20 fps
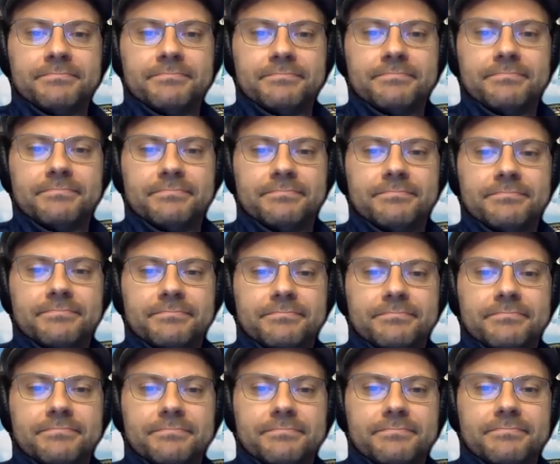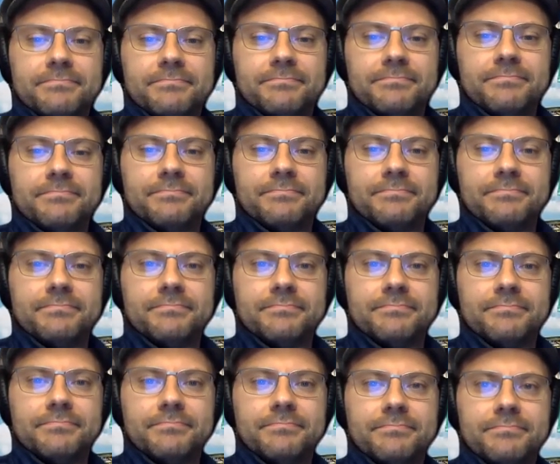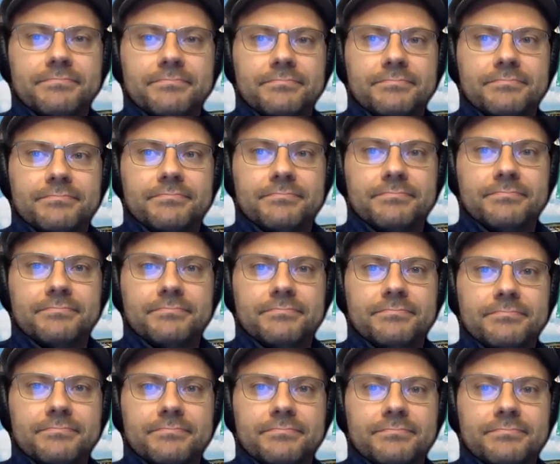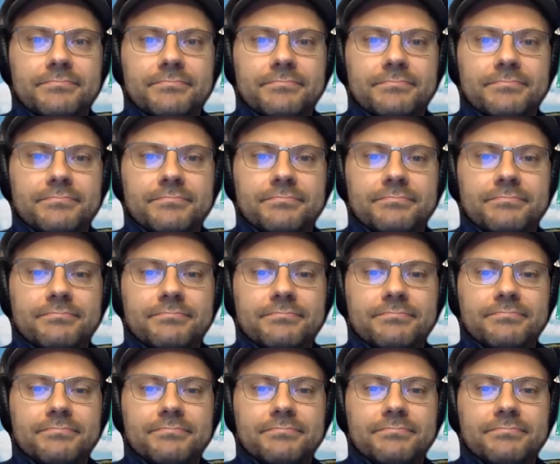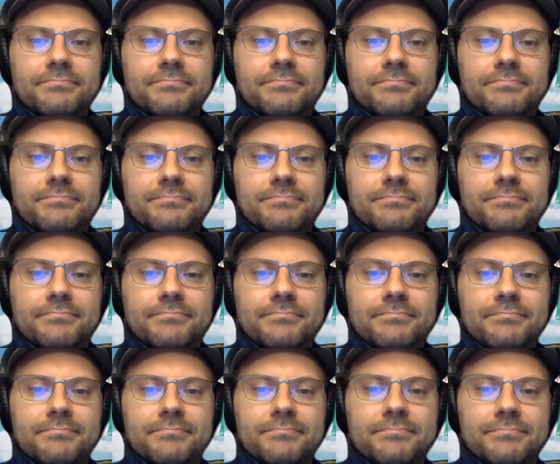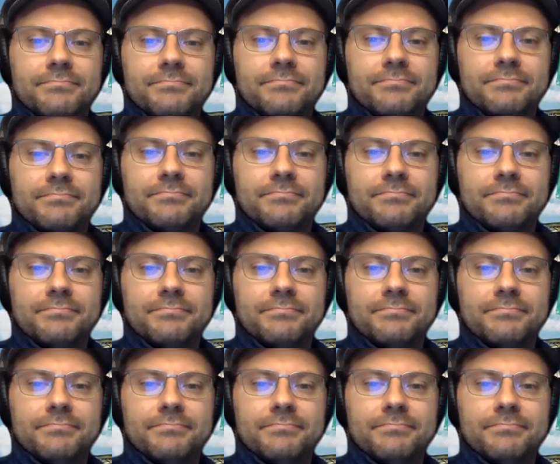(not speaking)